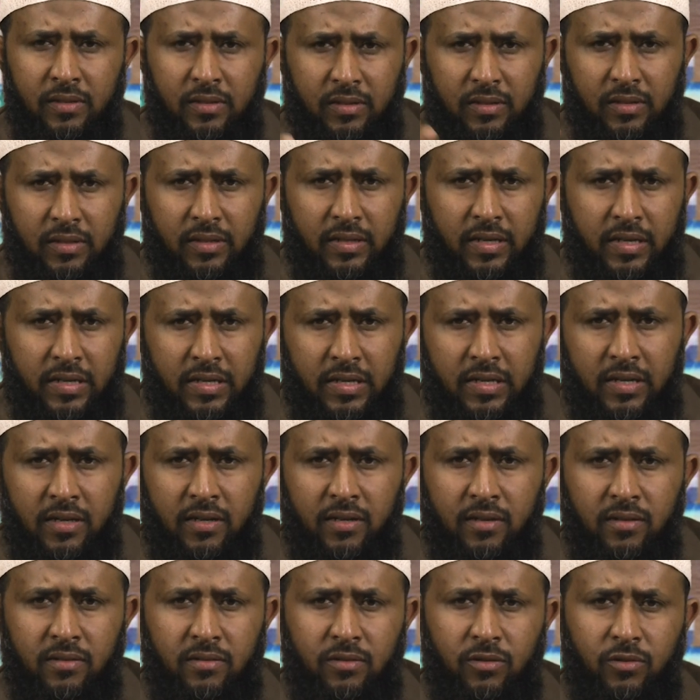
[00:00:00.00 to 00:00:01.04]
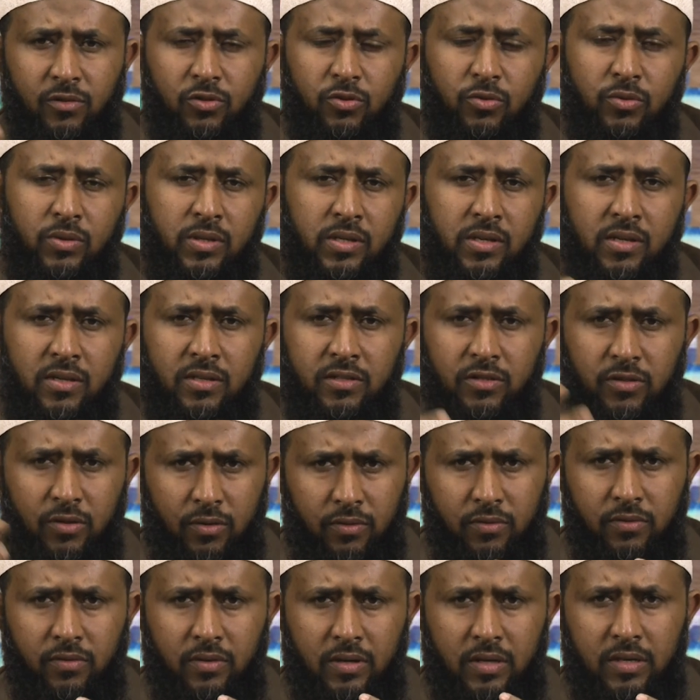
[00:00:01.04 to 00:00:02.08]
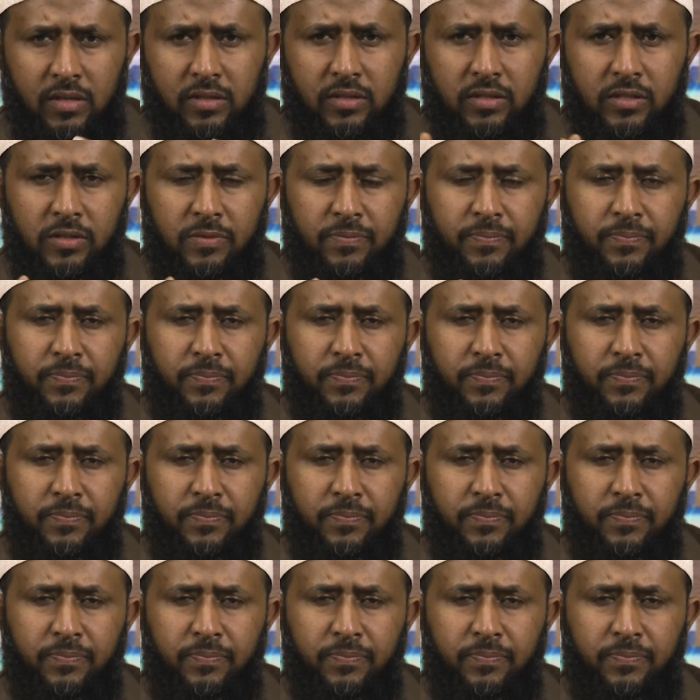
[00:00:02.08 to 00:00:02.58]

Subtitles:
in a year or 2 years or 3 years.